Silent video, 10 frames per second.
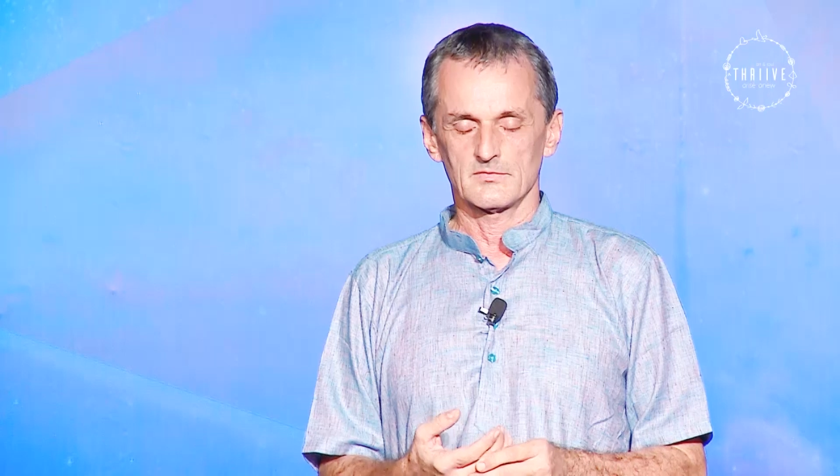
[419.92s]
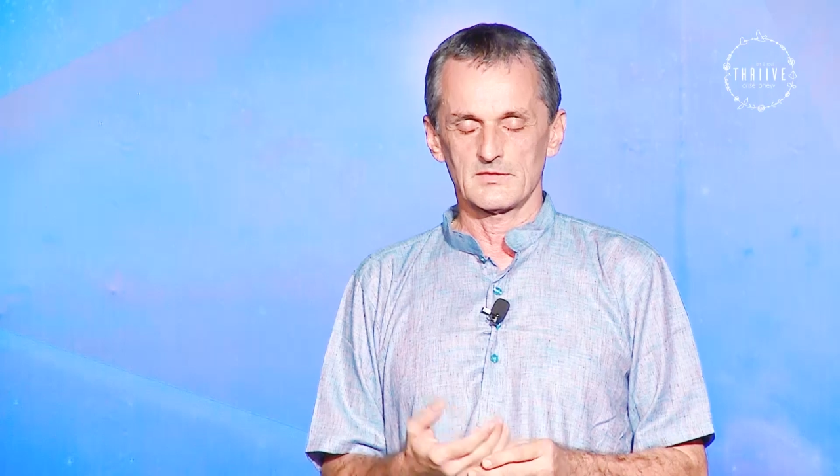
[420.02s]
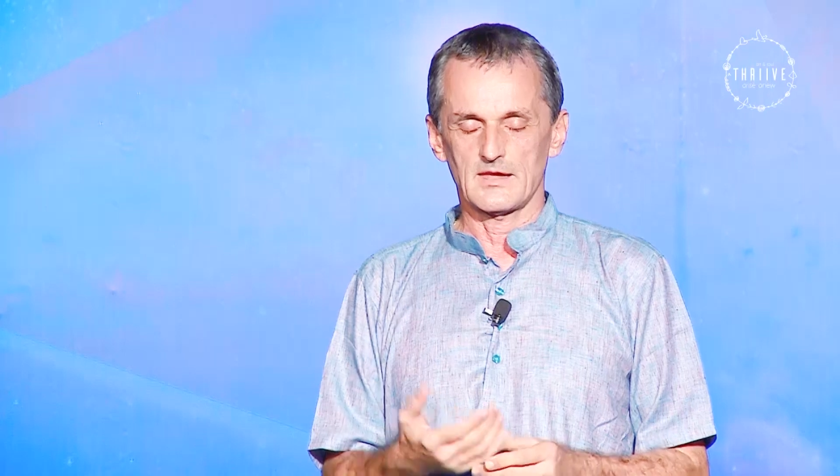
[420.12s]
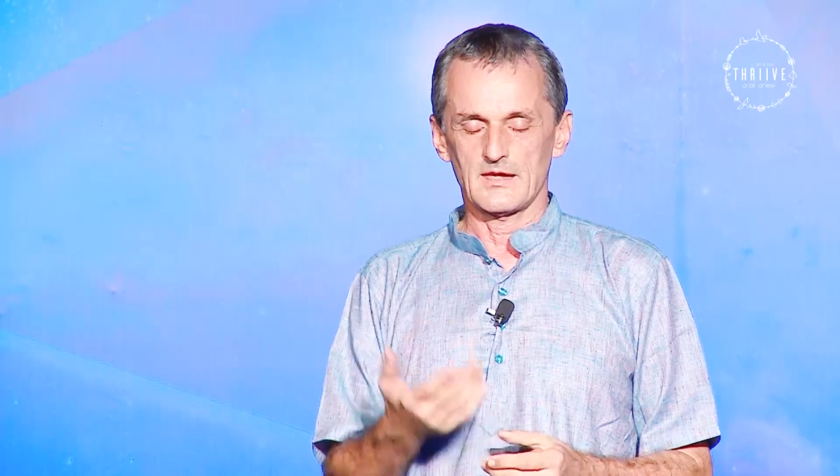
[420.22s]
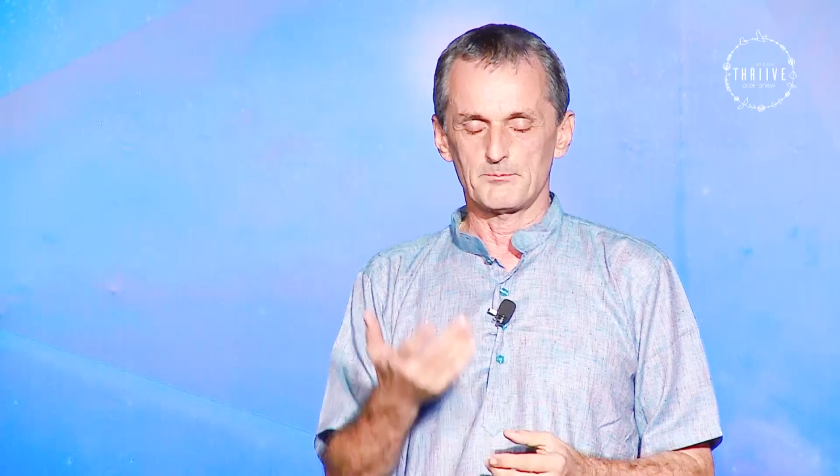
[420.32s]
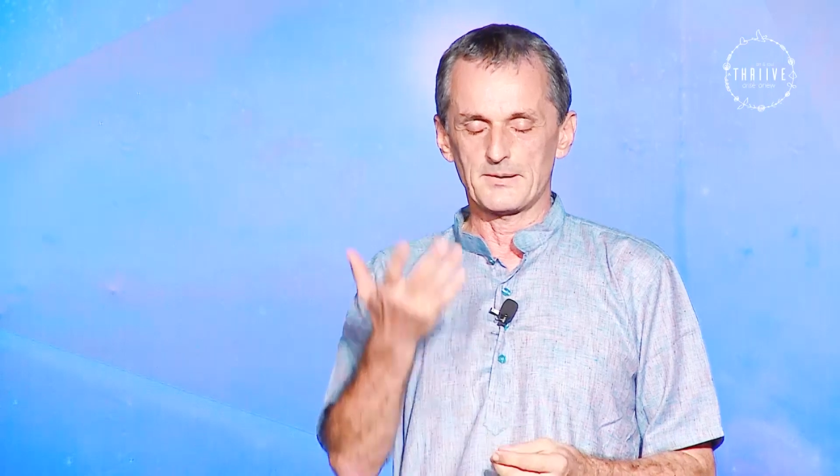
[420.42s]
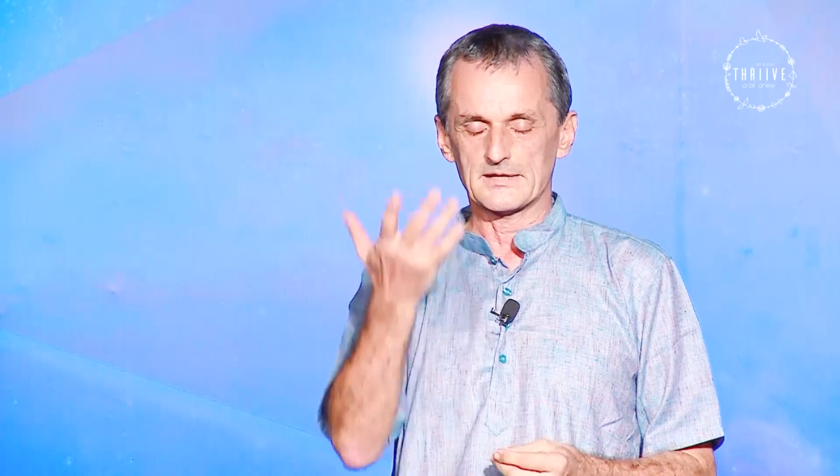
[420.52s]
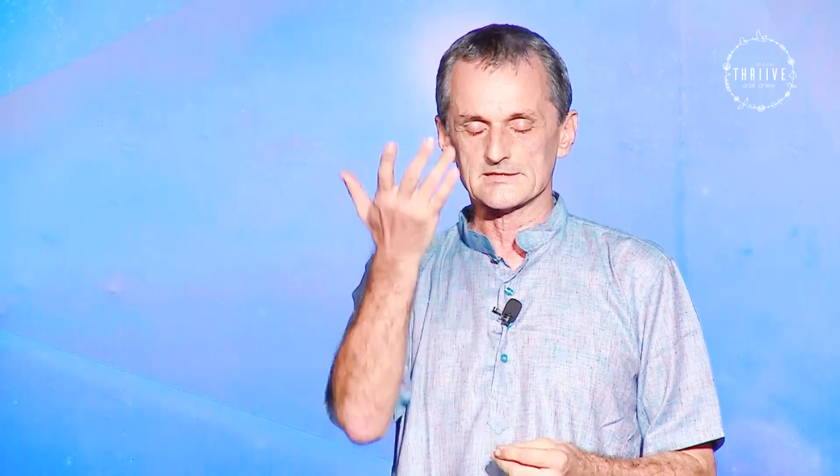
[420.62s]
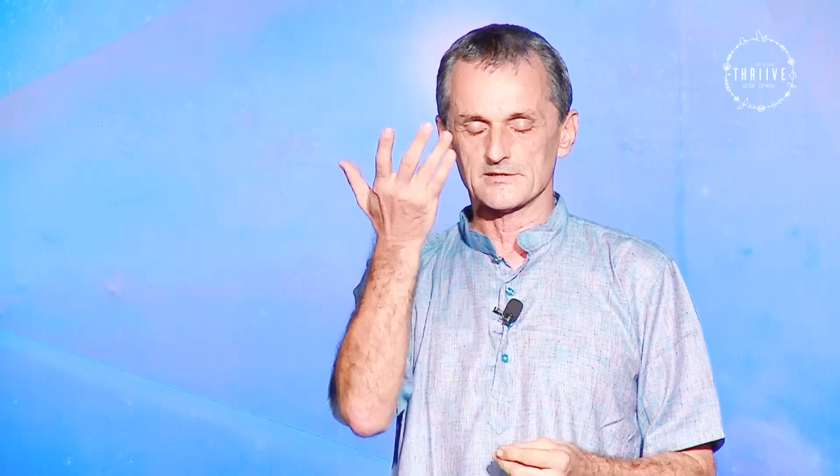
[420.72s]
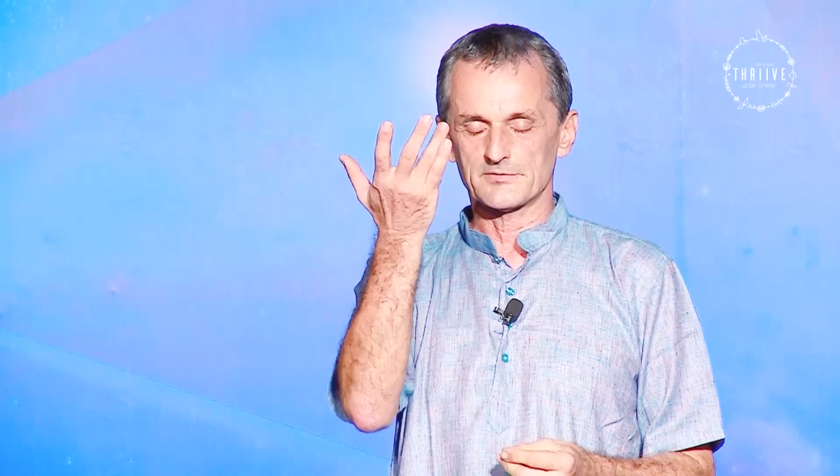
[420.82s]
the
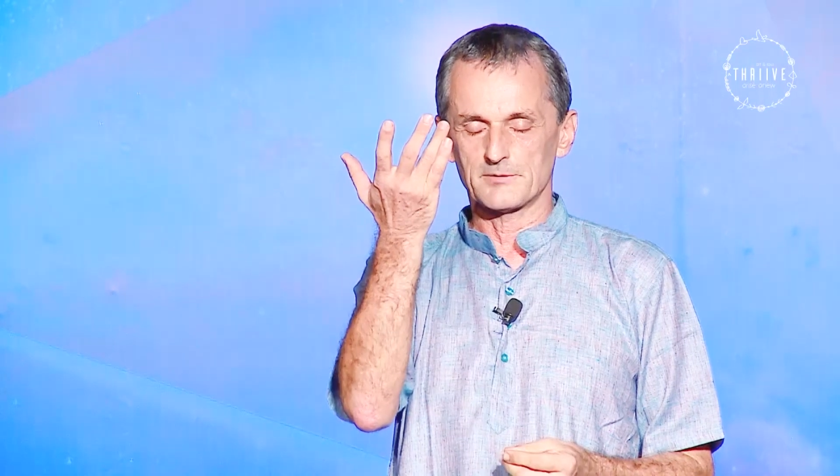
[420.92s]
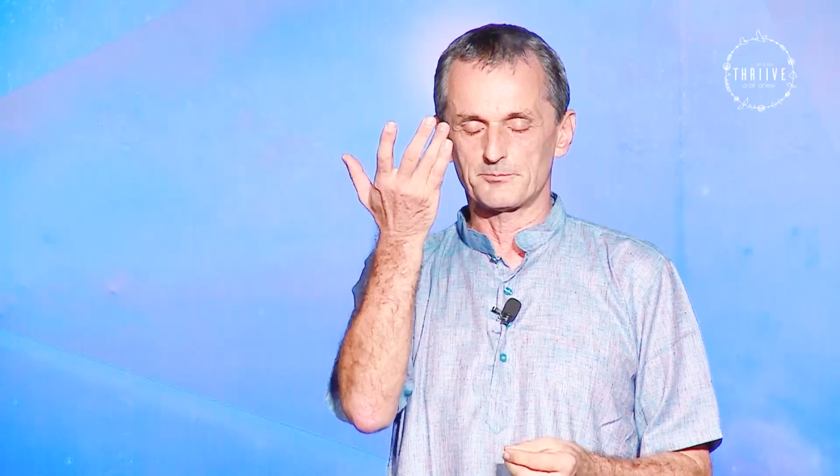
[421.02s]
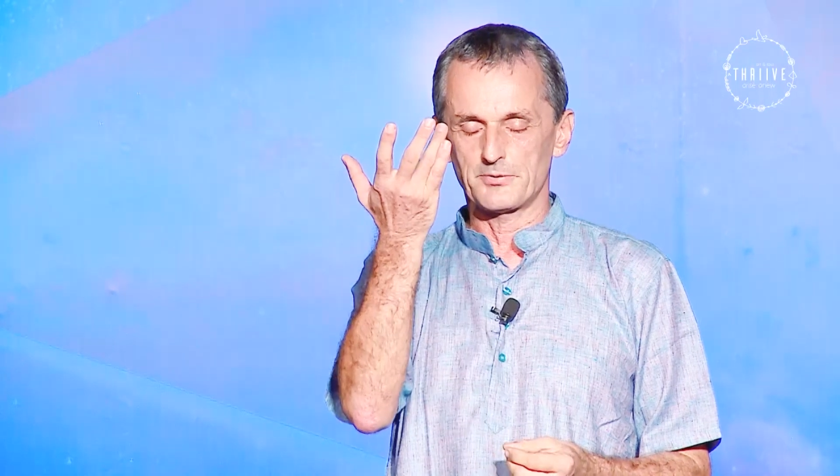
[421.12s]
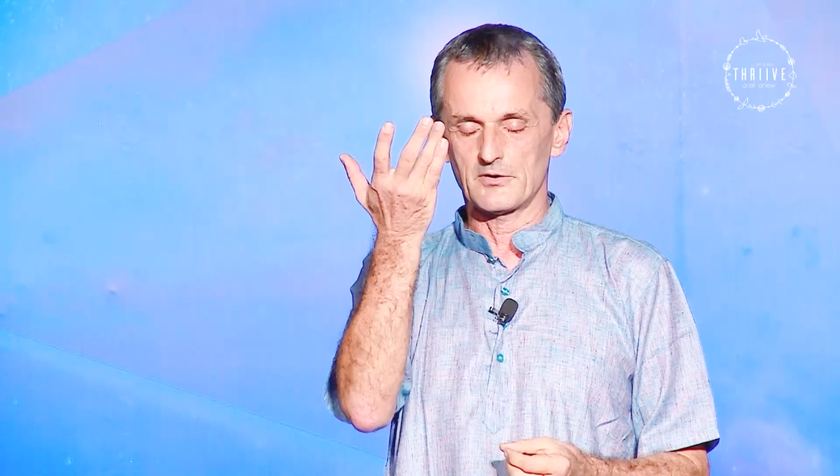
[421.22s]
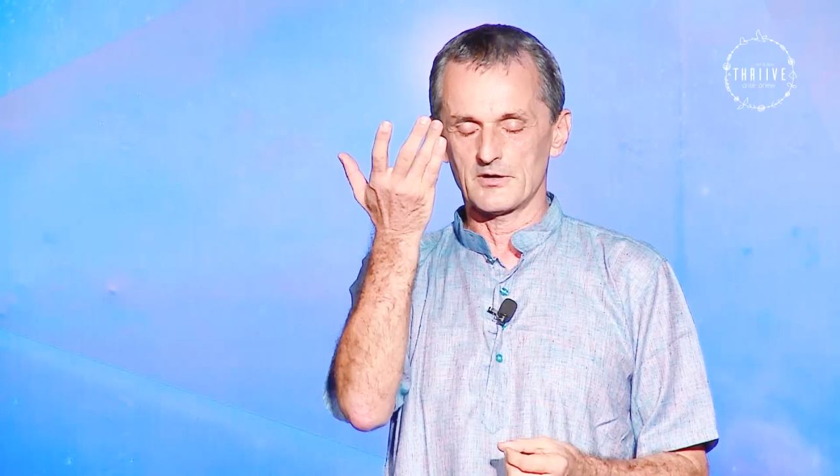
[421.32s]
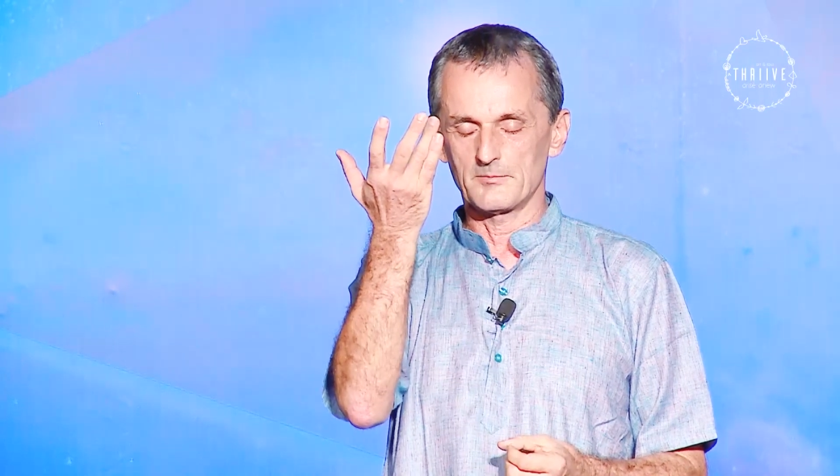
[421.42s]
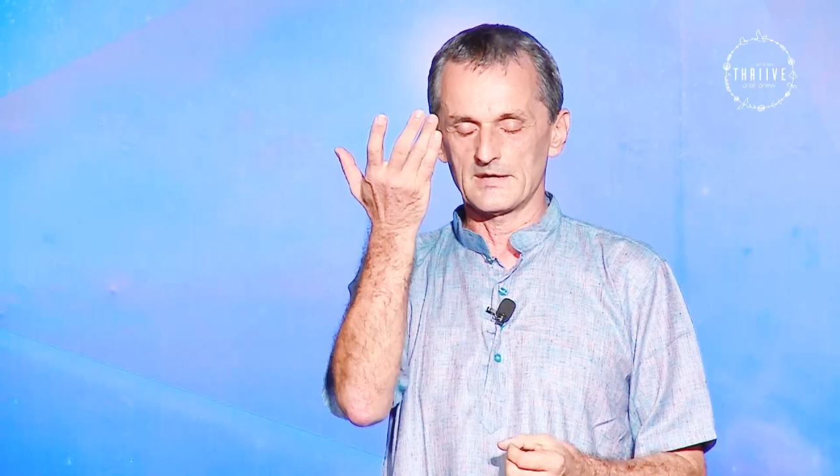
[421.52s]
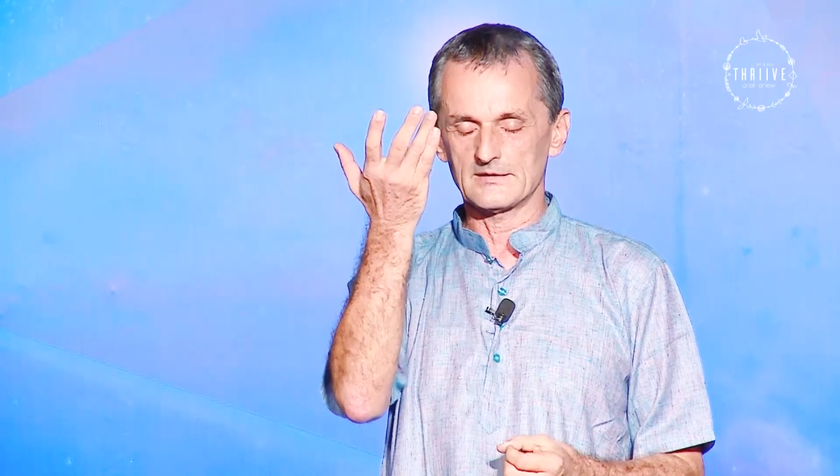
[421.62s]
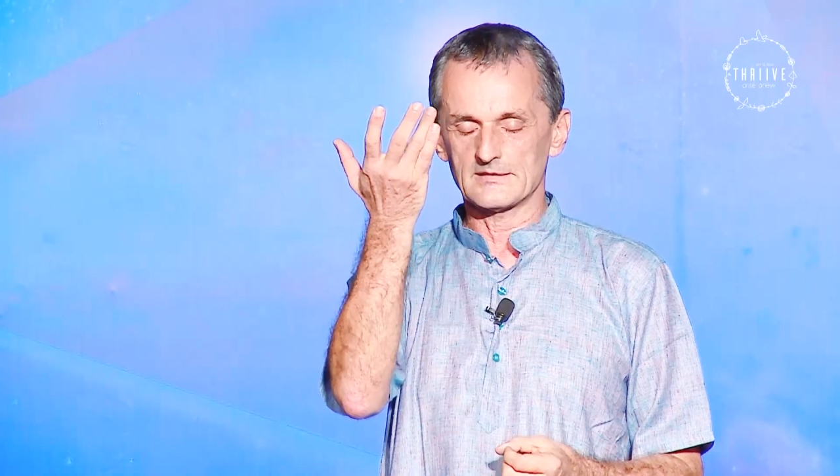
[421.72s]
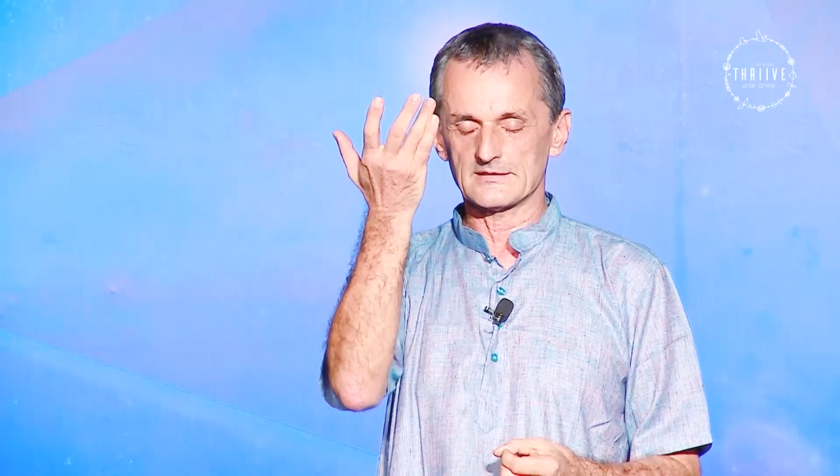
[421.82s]
apex of the pyramid,